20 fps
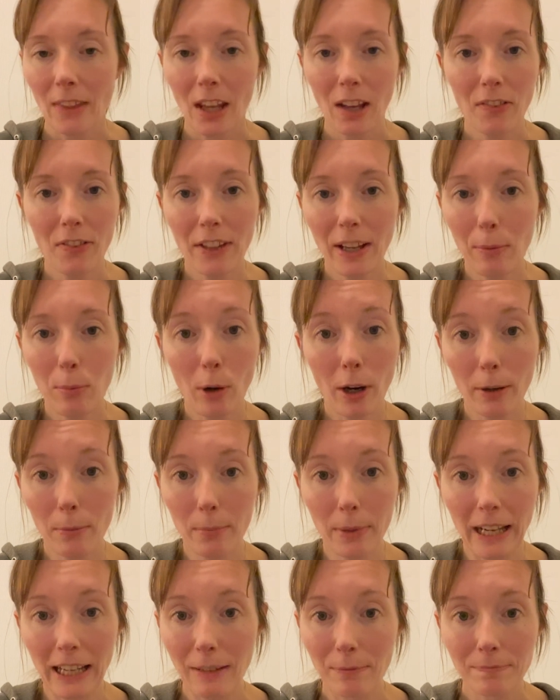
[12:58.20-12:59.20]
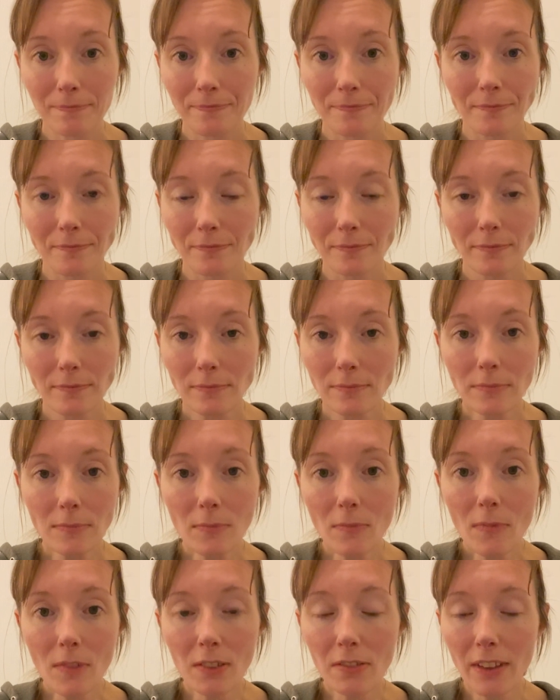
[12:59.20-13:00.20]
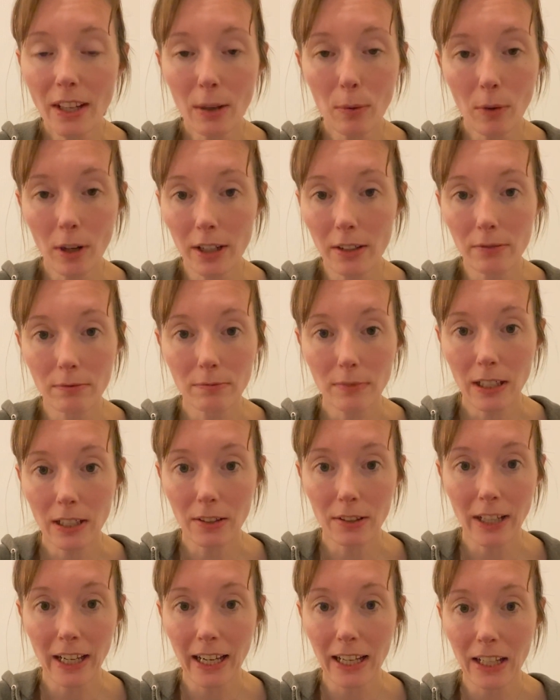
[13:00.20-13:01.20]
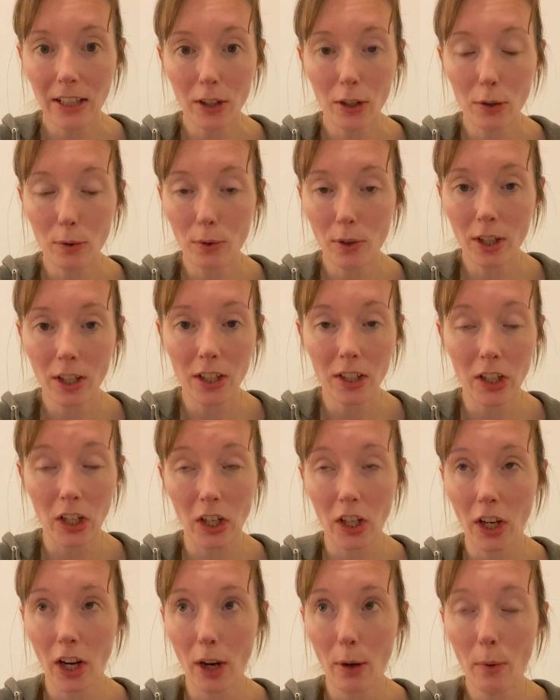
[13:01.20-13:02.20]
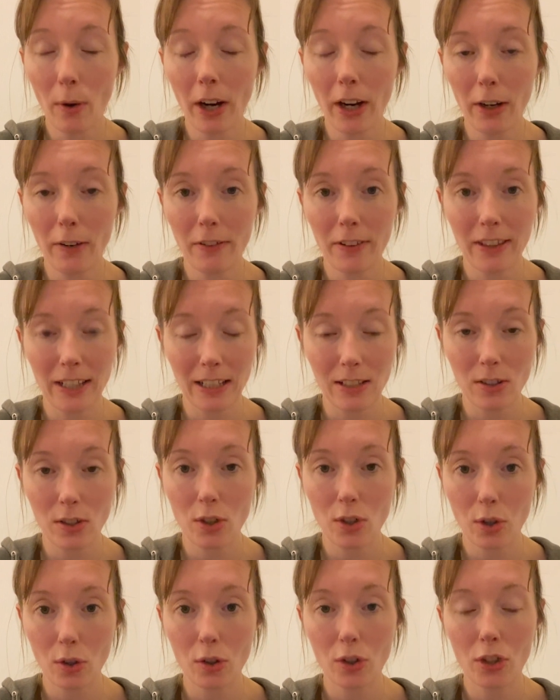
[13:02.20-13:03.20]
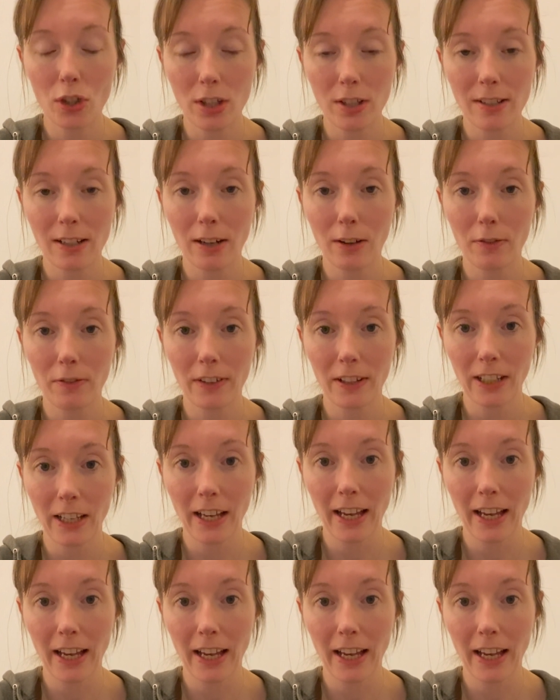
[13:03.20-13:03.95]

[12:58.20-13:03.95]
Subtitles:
They won't be. They won't, okay? You can go over things and torture yourself in your